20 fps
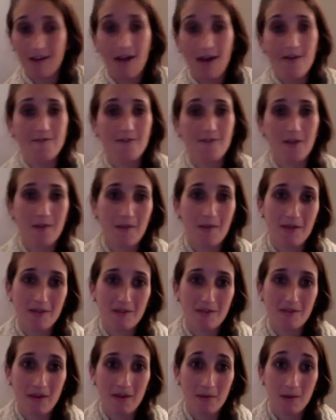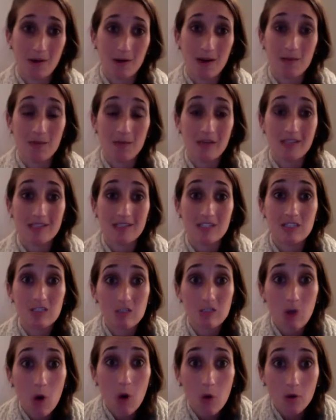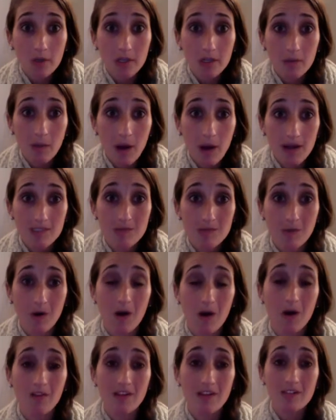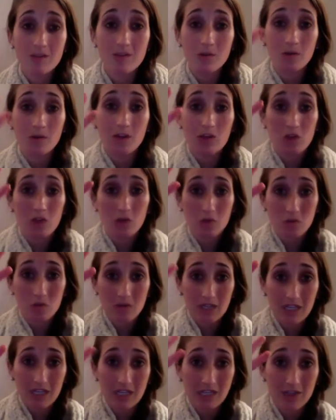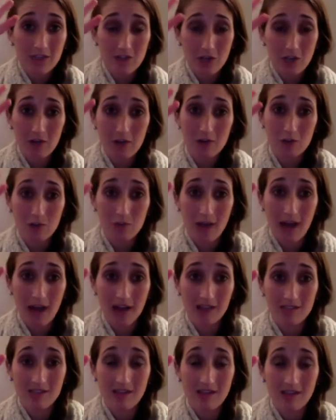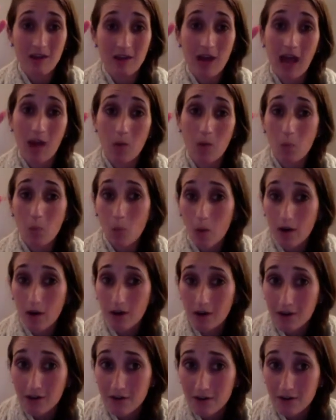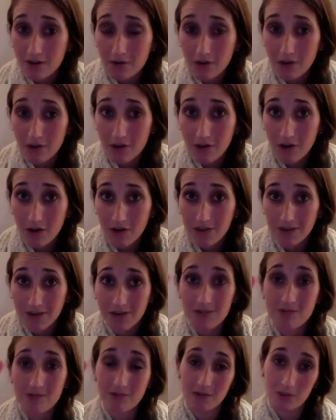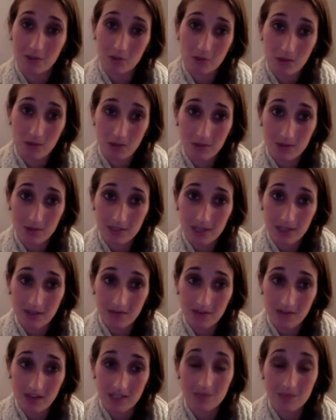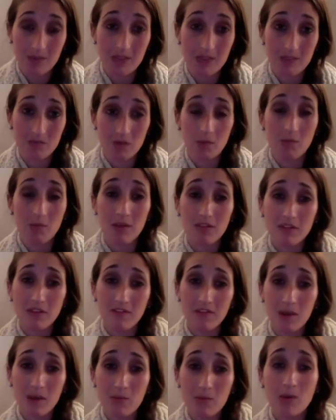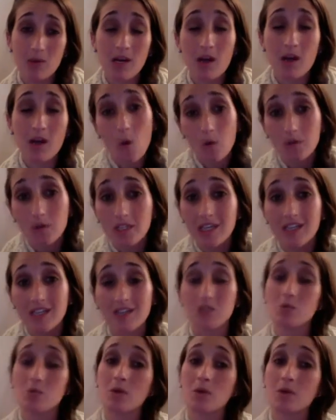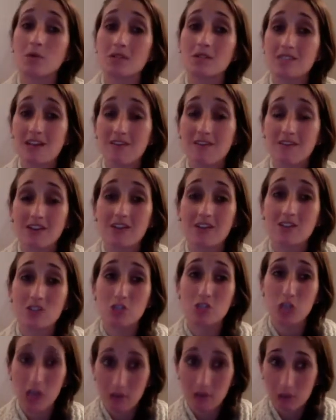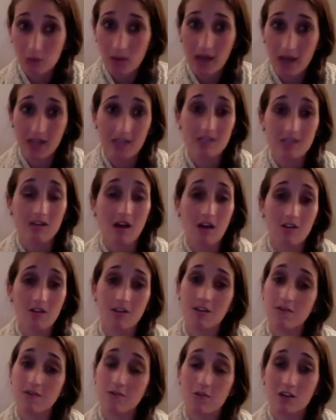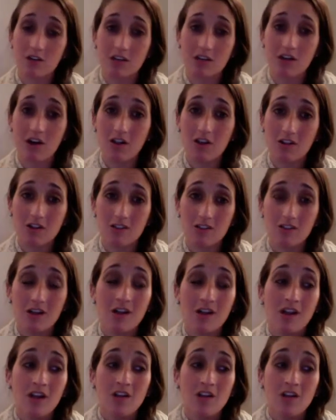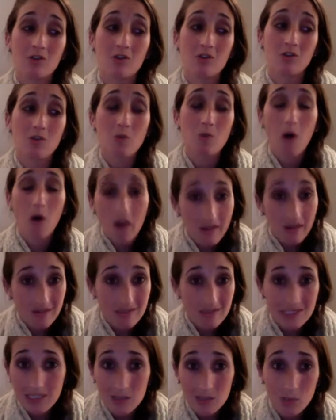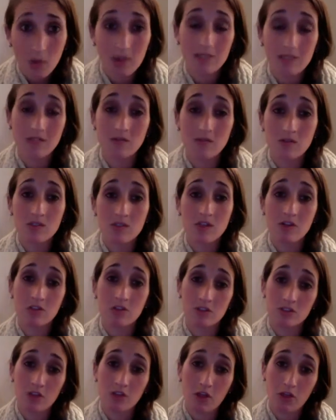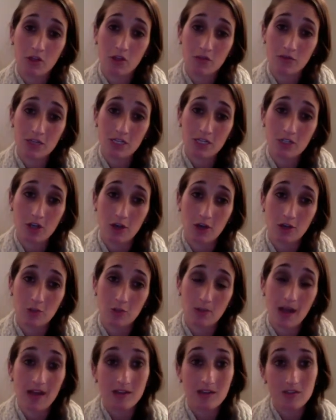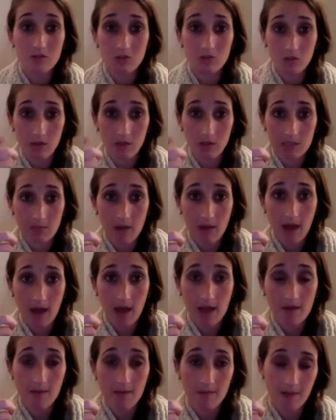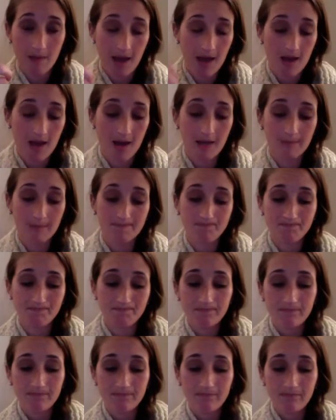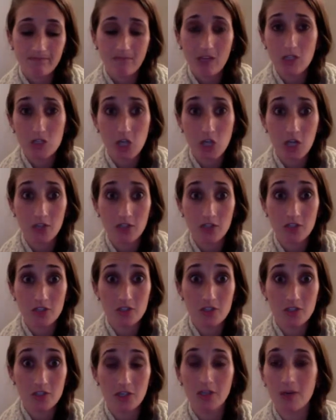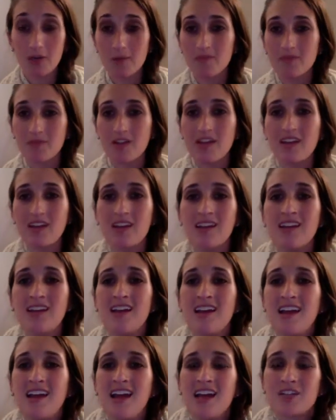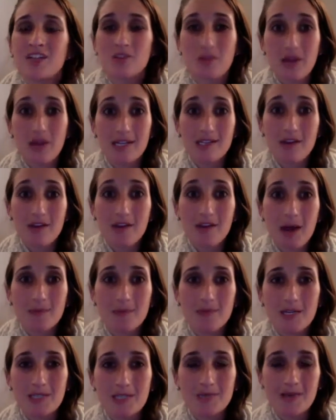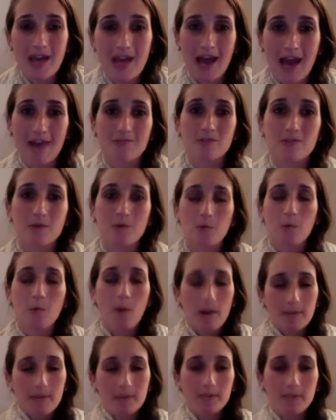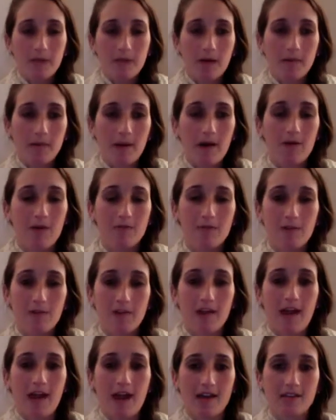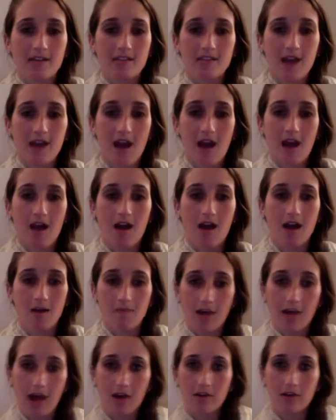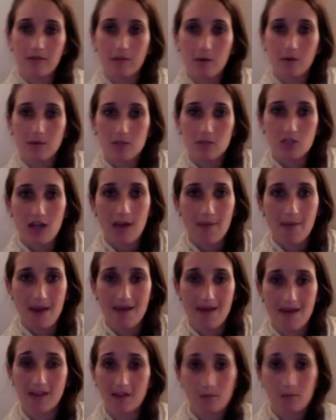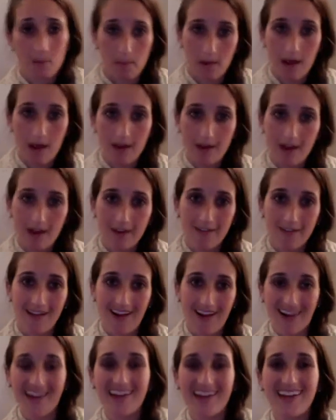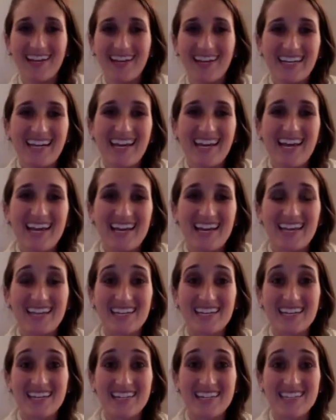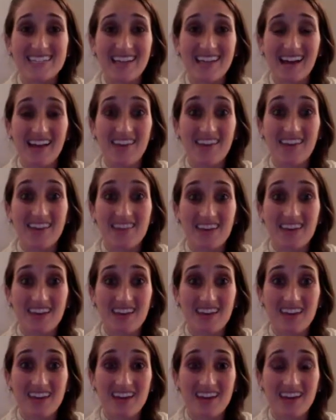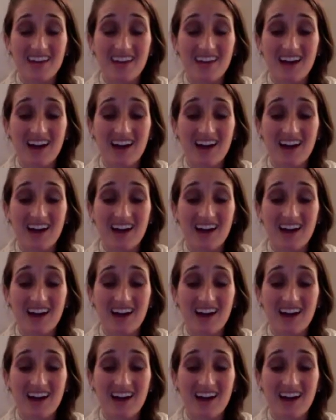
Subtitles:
for the month of February, because it's totally possible. That's only 3 challenge packs at $140 for the 21-day fix, because for the month of February only, the 21-day fix challenge pack is $140. So you will all have 6 points if you sell just 3 challenge packs. So that's my challenge to you. So that's all the updates we have. So what I'm going to talk about for the next, I don't even know how much time I have left, but probably not a lot, is the